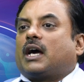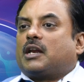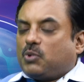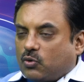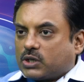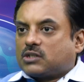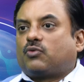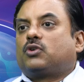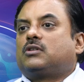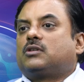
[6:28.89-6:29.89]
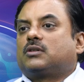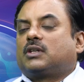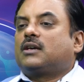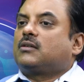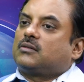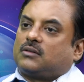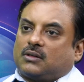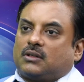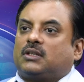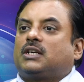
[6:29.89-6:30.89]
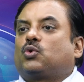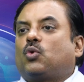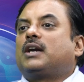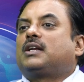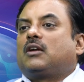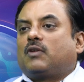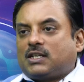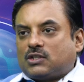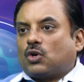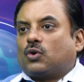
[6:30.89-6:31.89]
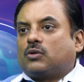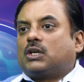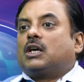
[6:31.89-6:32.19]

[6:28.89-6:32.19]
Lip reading: Herbivorous food, then the cruelty level is low.